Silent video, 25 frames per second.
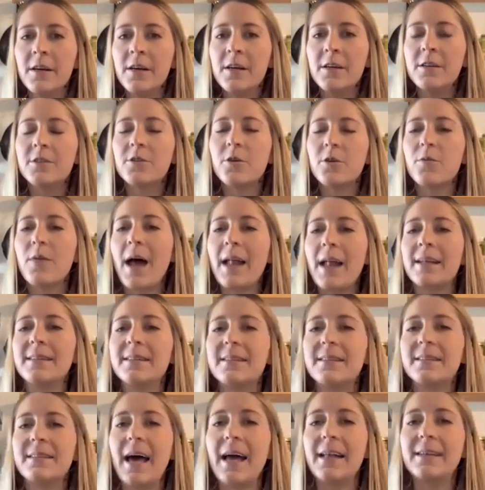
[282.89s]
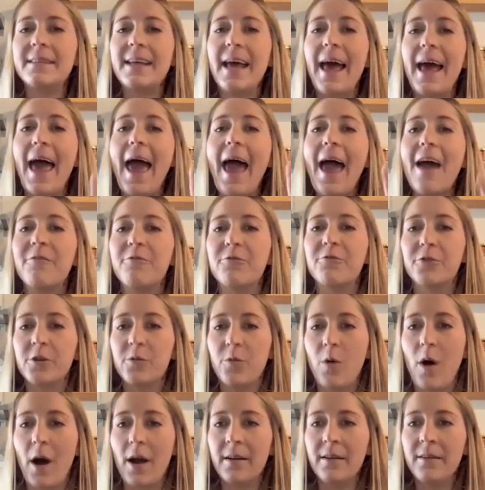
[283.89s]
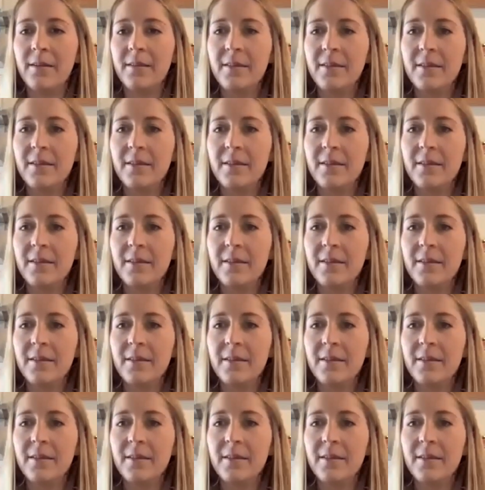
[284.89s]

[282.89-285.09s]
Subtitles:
so that it's set to everyone.